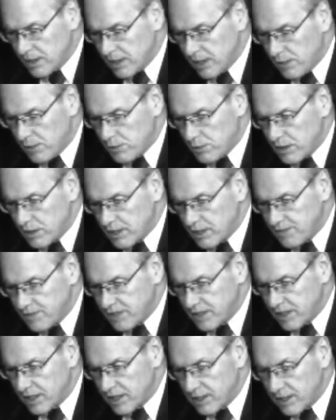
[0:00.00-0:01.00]

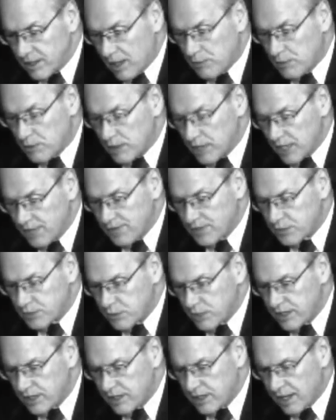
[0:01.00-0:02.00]
That will leave
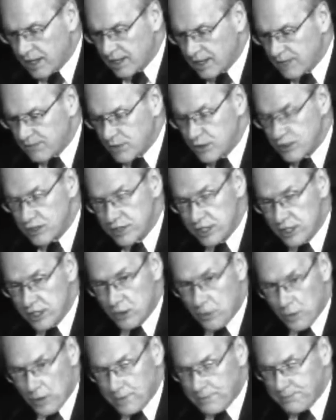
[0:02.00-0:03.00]
us with a debt level
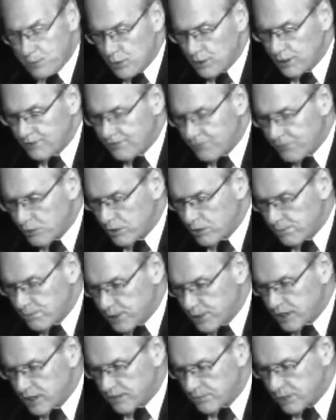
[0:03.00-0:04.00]
still $1.4
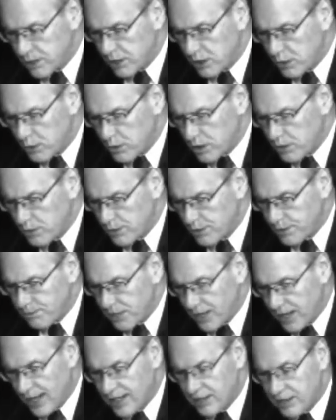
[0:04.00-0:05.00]
billion below where we
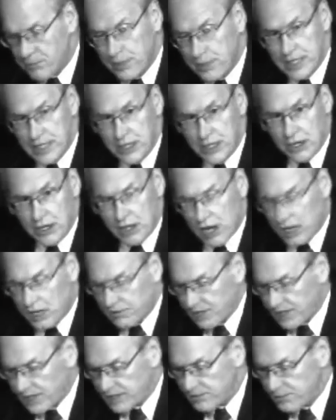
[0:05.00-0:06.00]
plan to be in our
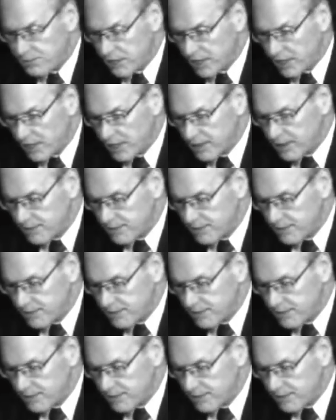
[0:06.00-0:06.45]
long-range plan.